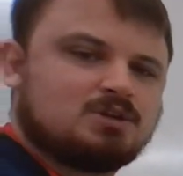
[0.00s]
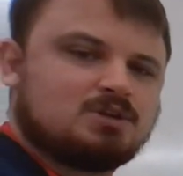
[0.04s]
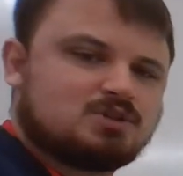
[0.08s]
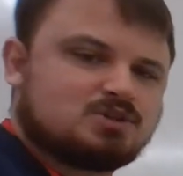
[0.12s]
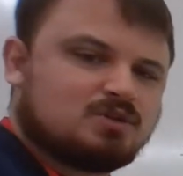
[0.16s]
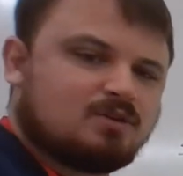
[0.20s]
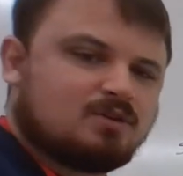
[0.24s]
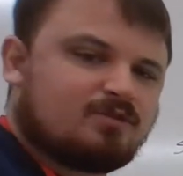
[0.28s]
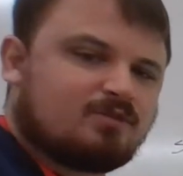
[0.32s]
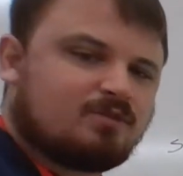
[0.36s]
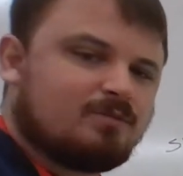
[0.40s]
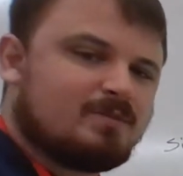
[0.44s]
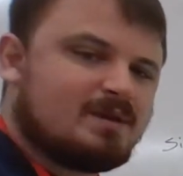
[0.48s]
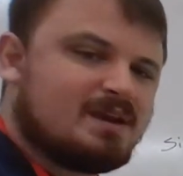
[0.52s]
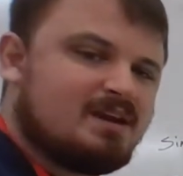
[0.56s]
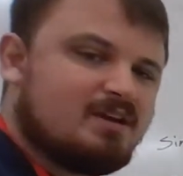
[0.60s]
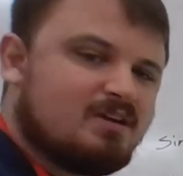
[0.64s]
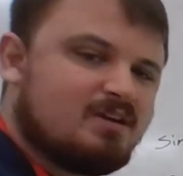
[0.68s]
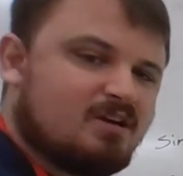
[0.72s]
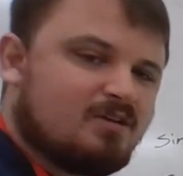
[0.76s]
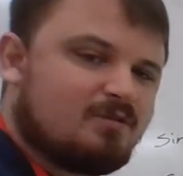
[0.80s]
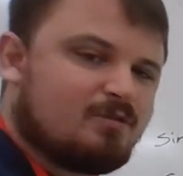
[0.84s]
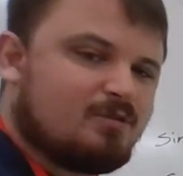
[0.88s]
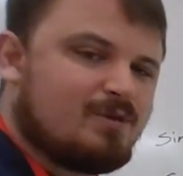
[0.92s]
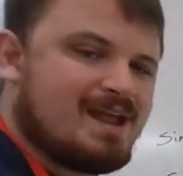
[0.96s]
So from
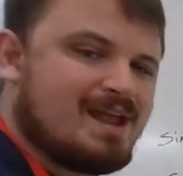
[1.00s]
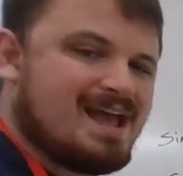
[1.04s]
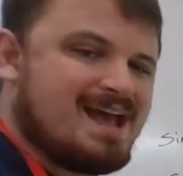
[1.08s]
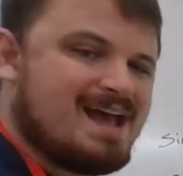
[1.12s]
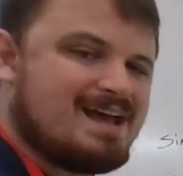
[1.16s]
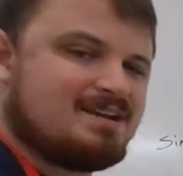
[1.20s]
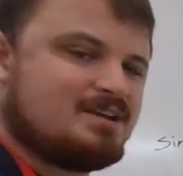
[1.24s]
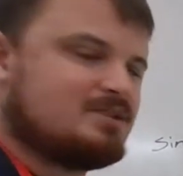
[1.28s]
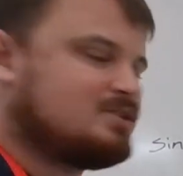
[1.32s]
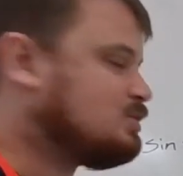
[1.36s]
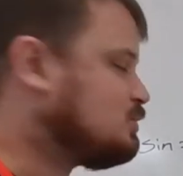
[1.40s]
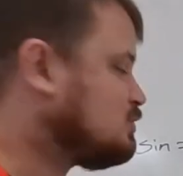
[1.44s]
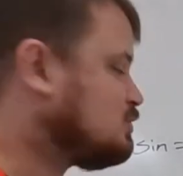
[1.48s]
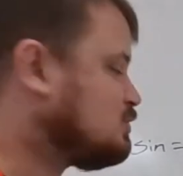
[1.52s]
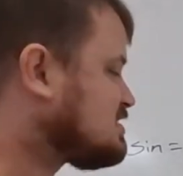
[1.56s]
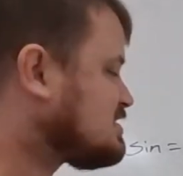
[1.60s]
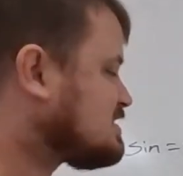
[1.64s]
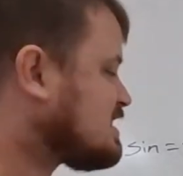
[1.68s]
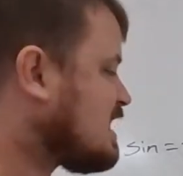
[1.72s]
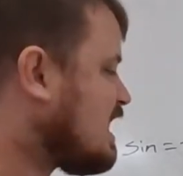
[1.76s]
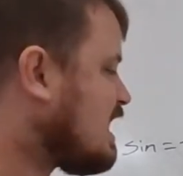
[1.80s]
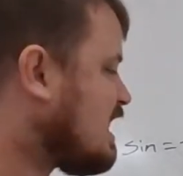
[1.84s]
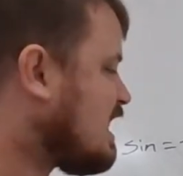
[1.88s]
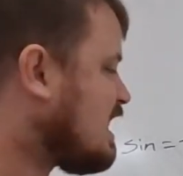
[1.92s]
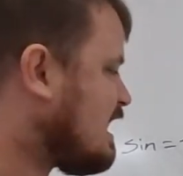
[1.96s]
here, if we had to do
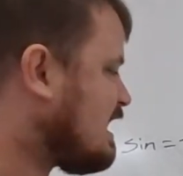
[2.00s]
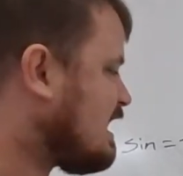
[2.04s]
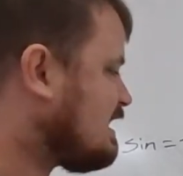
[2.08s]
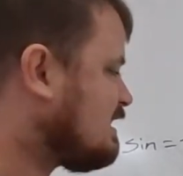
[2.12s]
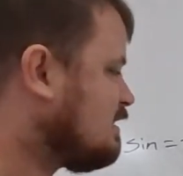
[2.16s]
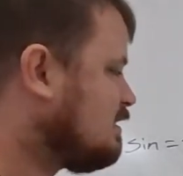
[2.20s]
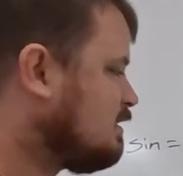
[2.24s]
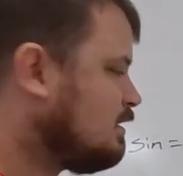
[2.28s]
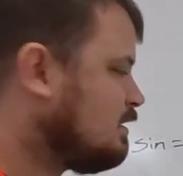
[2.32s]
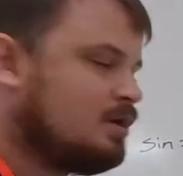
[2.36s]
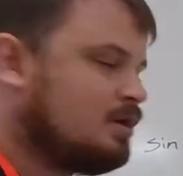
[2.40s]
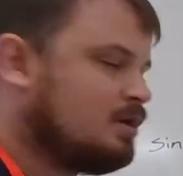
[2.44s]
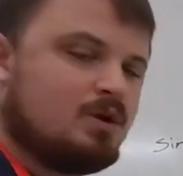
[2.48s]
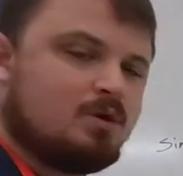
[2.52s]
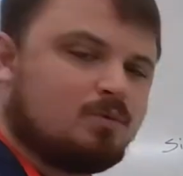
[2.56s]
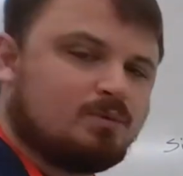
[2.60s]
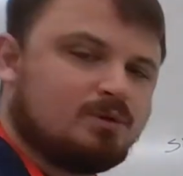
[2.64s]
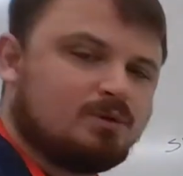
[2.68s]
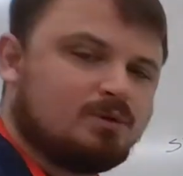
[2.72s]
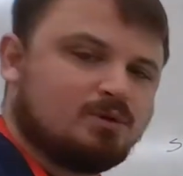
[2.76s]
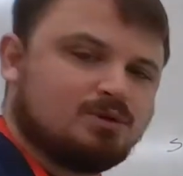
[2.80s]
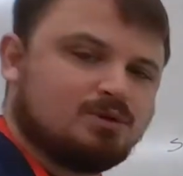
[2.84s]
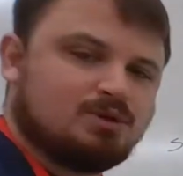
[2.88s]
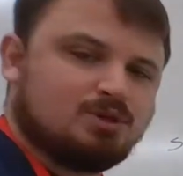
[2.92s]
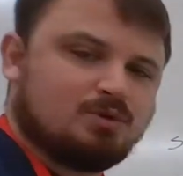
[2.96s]
sine,
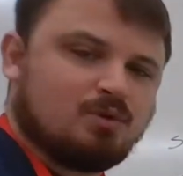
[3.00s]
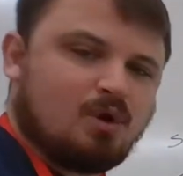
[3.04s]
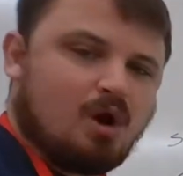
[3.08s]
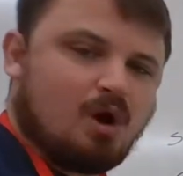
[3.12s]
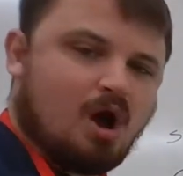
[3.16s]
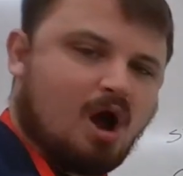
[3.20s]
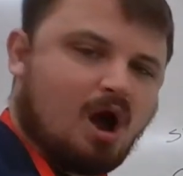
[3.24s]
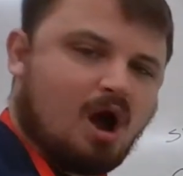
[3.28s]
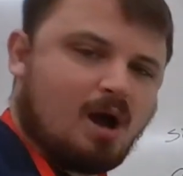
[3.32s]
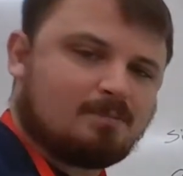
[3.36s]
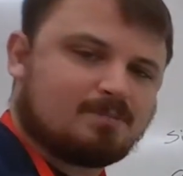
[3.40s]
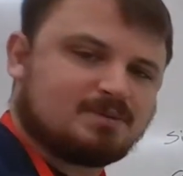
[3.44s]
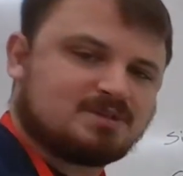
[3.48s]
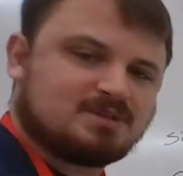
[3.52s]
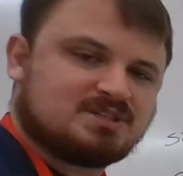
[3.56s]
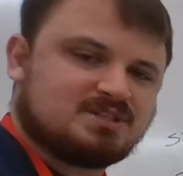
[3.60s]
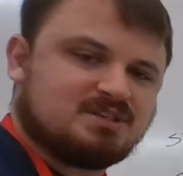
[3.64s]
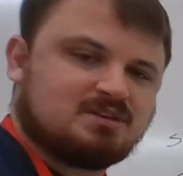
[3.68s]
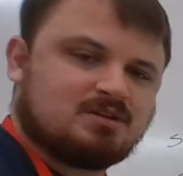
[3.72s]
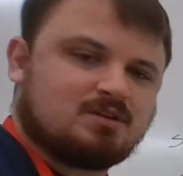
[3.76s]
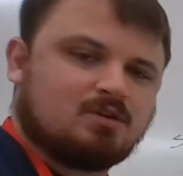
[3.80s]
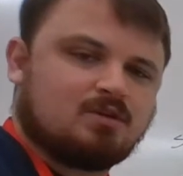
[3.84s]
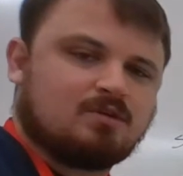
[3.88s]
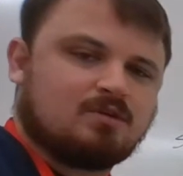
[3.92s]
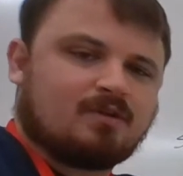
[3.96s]
we would do
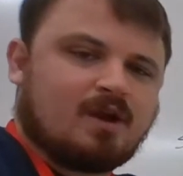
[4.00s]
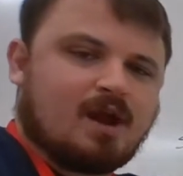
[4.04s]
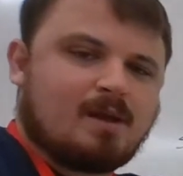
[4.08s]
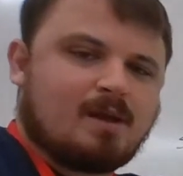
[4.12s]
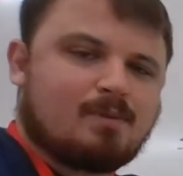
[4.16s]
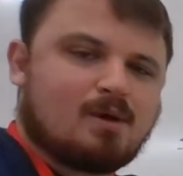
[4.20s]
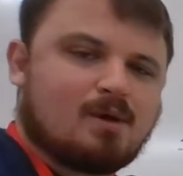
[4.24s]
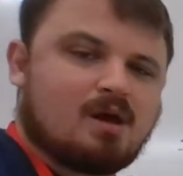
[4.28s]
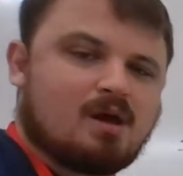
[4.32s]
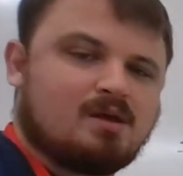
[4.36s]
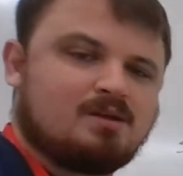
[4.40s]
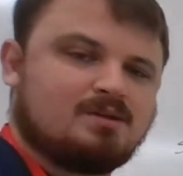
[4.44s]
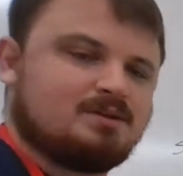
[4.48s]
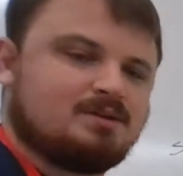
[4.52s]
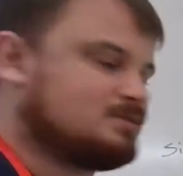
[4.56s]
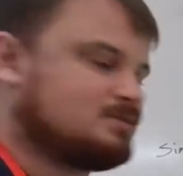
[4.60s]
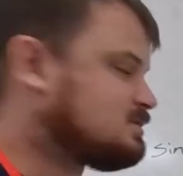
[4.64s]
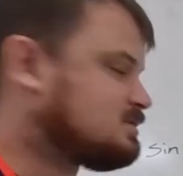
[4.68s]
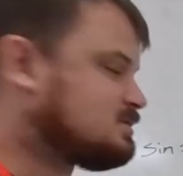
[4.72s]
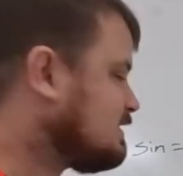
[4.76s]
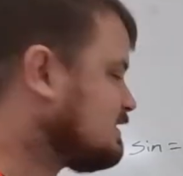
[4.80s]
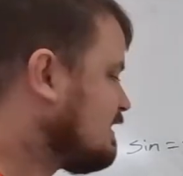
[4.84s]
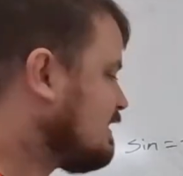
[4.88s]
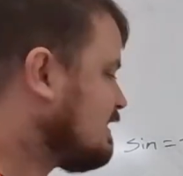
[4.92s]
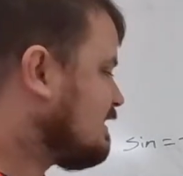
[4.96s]
opposite over
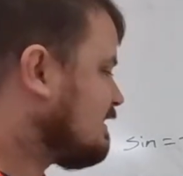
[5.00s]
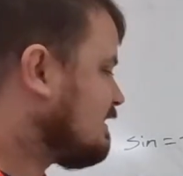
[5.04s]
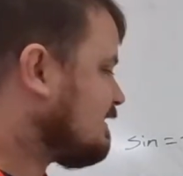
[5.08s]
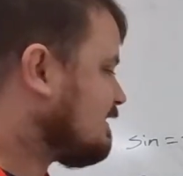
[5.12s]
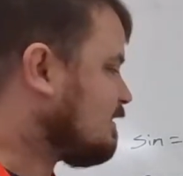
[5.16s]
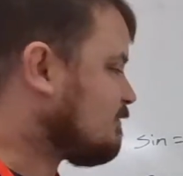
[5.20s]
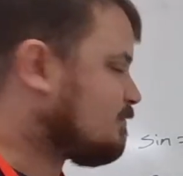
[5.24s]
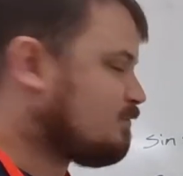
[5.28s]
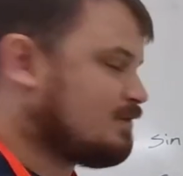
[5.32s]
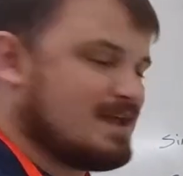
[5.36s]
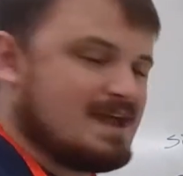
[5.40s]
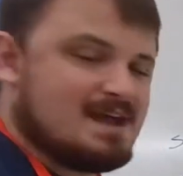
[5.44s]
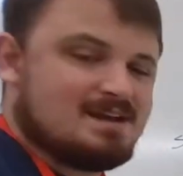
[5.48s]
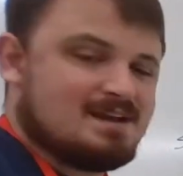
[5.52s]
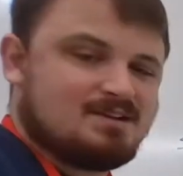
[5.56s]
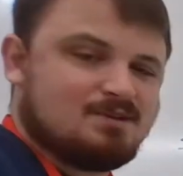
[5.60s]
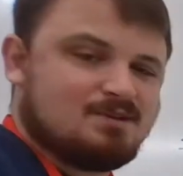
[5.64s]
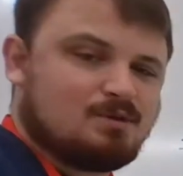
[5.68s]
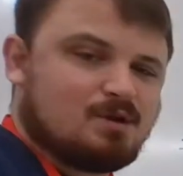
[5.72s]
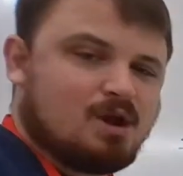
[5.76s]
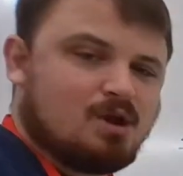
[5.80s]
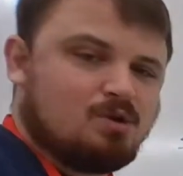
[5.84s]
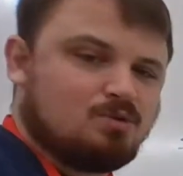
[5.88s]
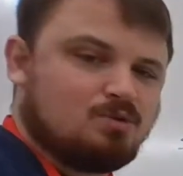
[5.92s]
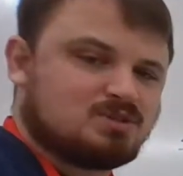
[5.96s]
hypotenuse. If we had to
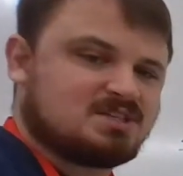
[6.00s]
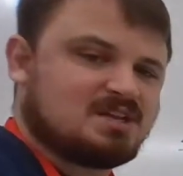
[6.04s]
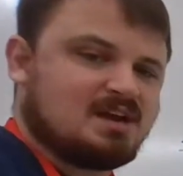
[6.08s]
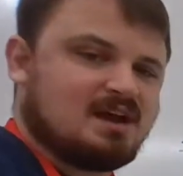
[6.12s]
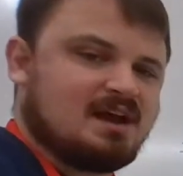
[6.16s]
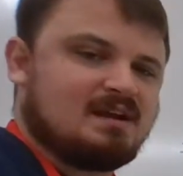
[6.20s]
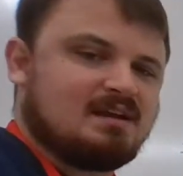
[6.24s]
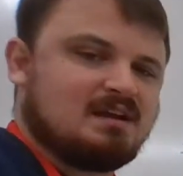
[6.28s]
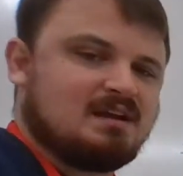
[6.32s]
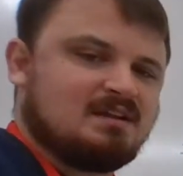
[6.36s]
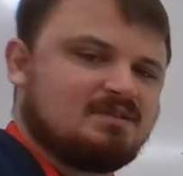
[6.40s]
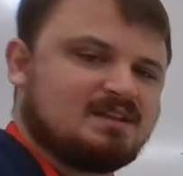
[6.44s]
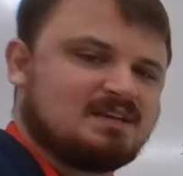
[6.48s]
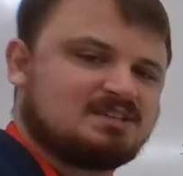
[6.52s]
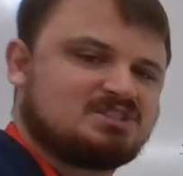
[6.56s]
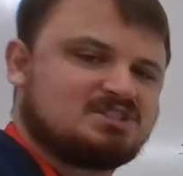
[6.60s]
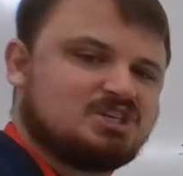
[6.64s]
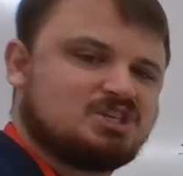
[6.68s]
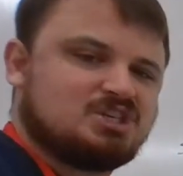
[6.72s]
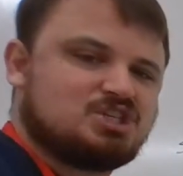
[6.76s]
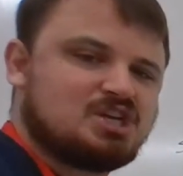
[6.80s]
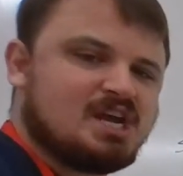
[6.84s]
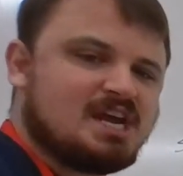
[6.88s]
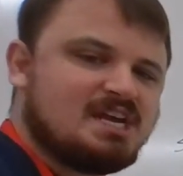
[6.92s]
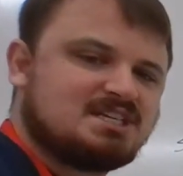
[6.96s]
do cosine, that's
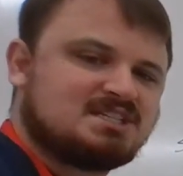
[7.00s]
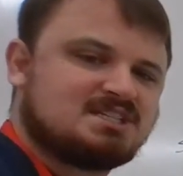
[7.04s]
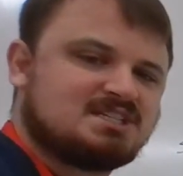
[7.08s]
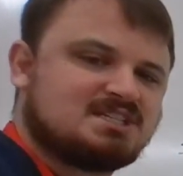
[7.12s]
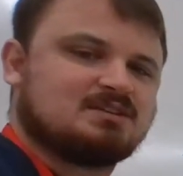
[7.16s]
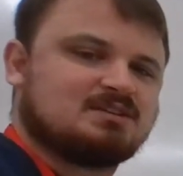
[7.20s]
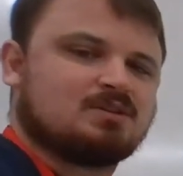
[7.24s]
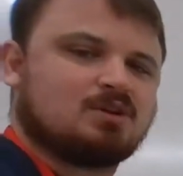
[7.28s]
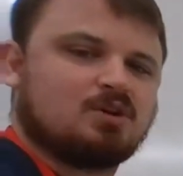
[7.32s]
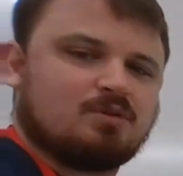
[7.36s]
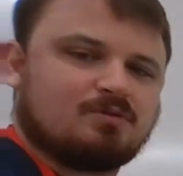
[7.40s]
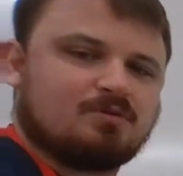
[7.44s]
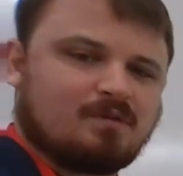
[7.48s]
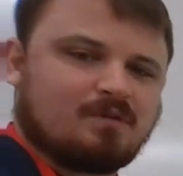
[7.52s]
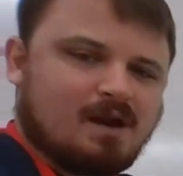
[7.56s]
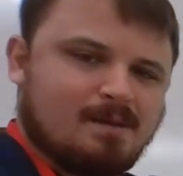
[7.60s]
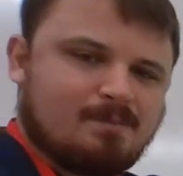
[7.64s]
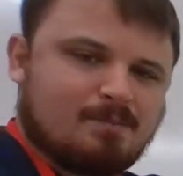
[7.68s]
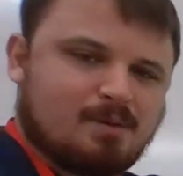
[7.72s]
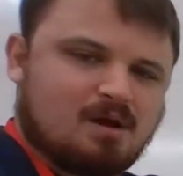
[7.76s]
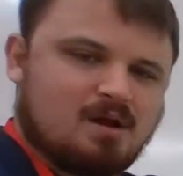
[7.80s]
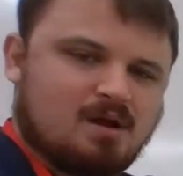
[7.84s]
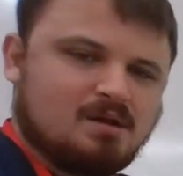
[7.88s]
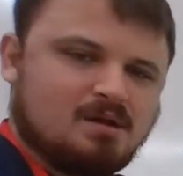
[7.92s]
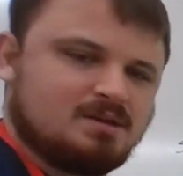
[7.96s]
adjacent over
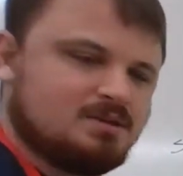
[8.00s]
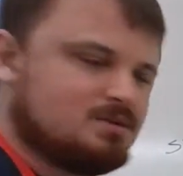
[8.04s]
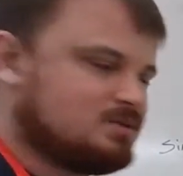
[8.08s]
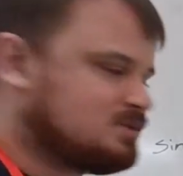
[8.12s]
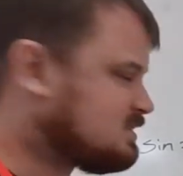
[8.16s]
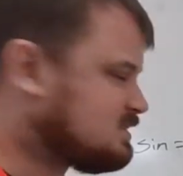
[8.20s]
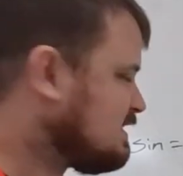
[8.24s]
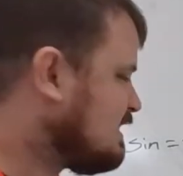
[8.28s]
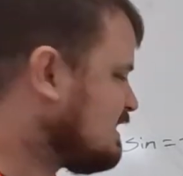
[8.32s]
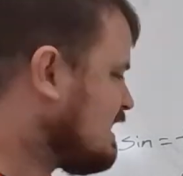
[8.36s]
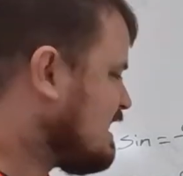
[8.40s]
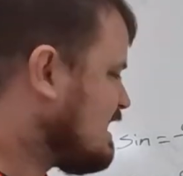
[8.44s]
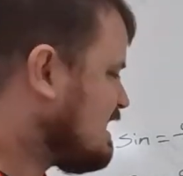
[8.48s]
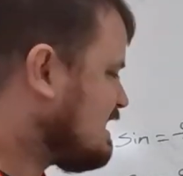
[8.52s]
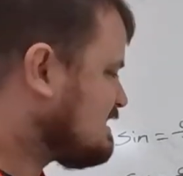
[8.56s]
hypotenuse.